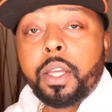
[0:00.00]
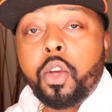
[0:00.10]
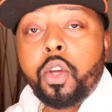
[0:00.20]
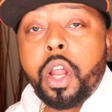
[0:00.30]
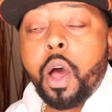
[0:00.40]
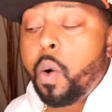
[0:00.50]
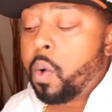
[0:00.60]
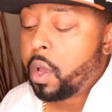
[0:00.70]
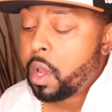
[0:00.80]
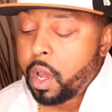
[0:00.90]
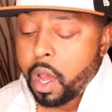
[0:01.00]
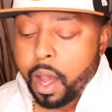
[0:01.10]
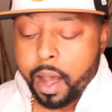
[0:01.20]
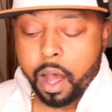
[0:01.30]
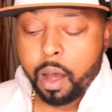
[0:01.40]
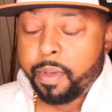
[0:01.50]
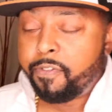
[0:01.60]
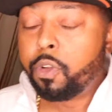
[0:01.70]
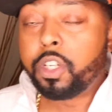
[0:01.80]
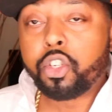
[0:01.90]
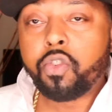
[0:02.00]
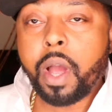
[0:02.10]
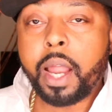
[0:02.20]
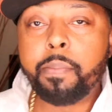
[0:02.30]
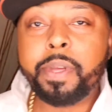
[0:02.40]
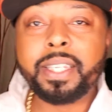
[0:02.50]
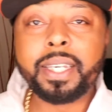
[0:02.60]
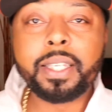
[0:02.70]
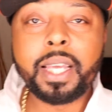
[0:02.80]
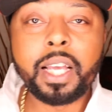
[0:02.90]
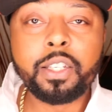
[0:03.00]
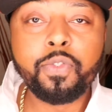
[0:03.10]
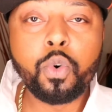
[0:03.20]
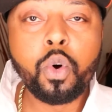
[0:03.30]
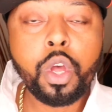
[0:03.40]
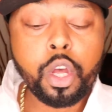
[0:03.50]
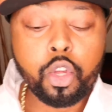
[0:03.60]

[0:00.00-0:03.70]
You know, if you're just trying to be successful,